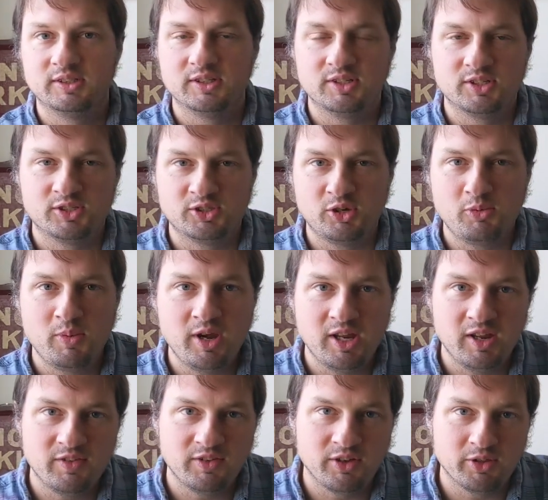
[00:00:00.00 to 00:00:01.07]
So many
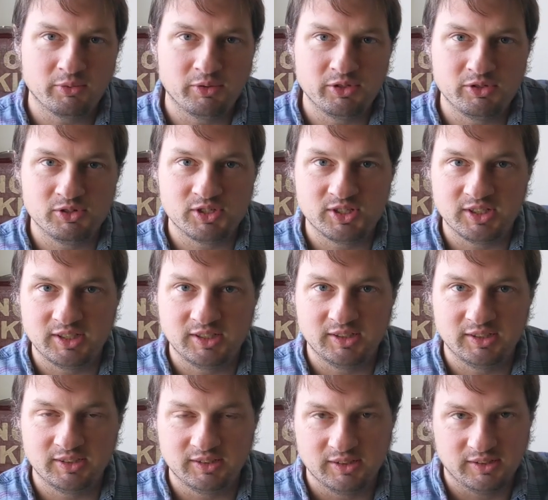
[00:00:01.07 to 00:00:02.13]
of the other ones you see,
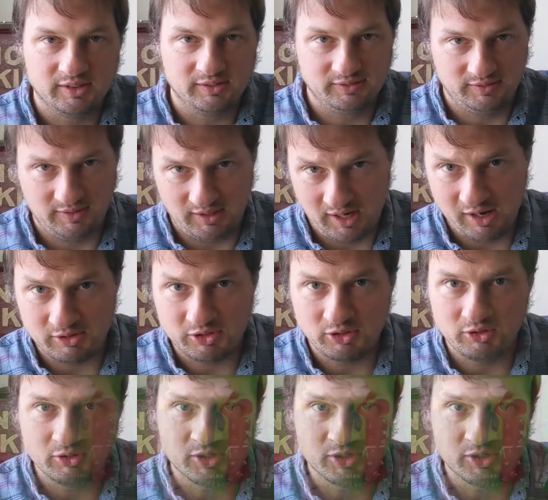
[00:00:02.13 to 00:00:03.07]
I'll show you